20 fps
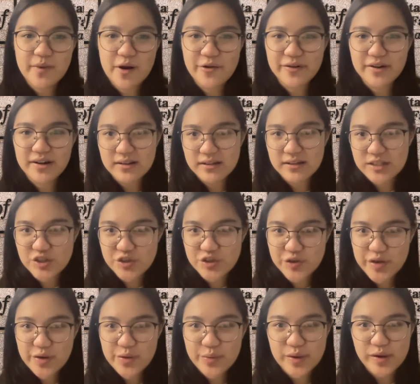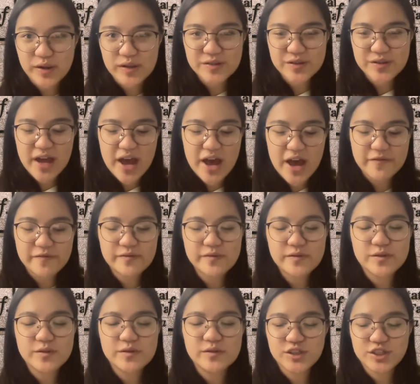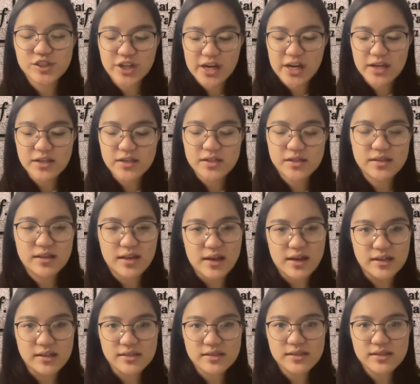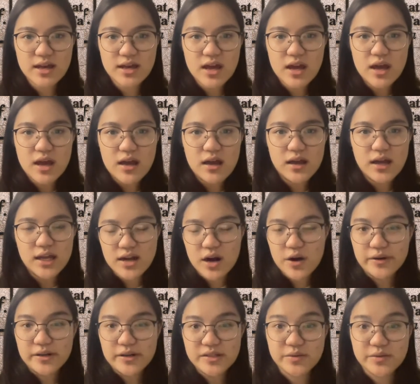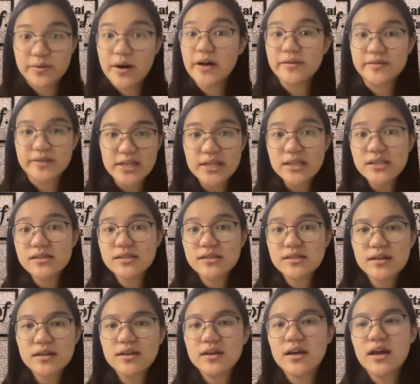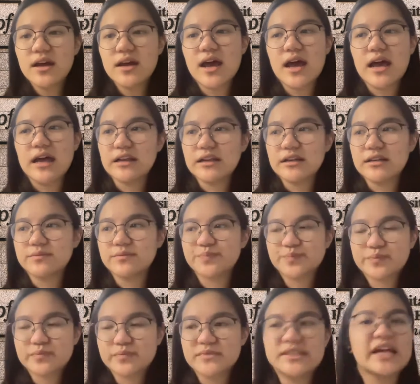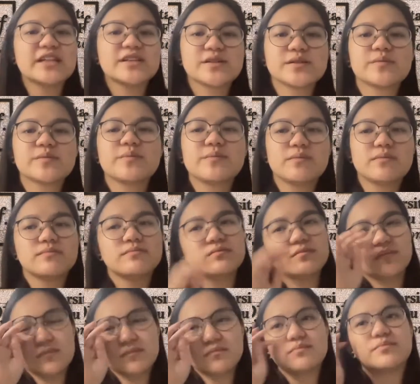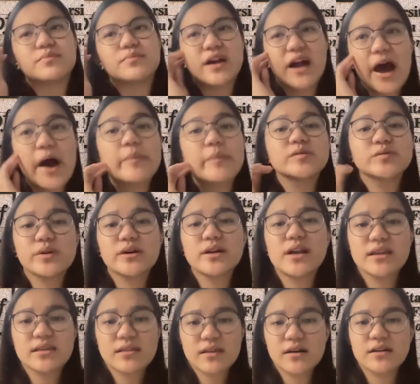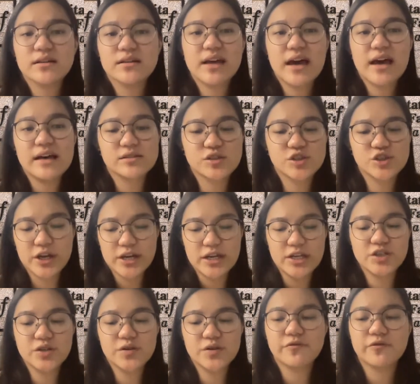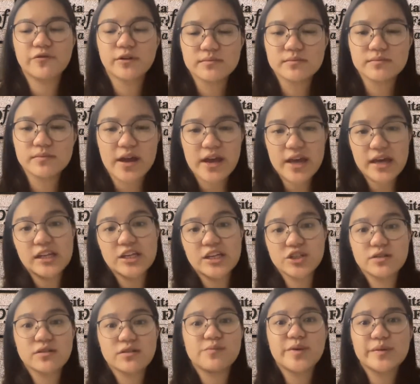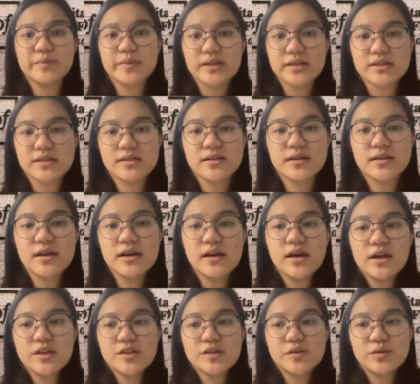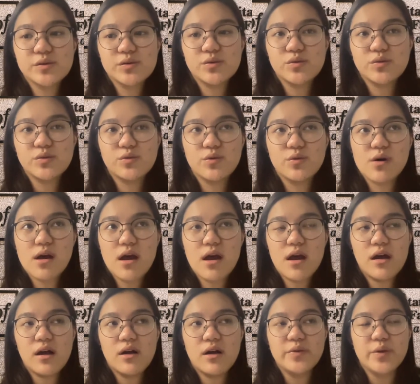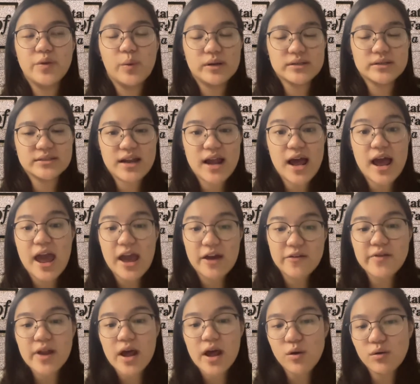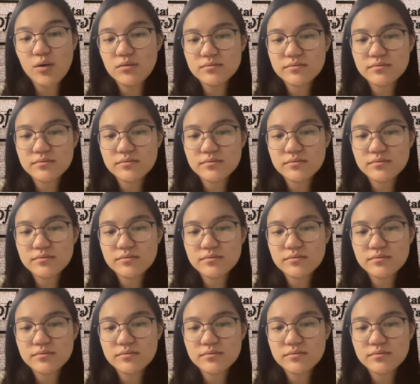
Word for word: our country, we also have to change things in our surroundings. And that's perhaps what I thought has changed from my initial commitments to the ones that I have now.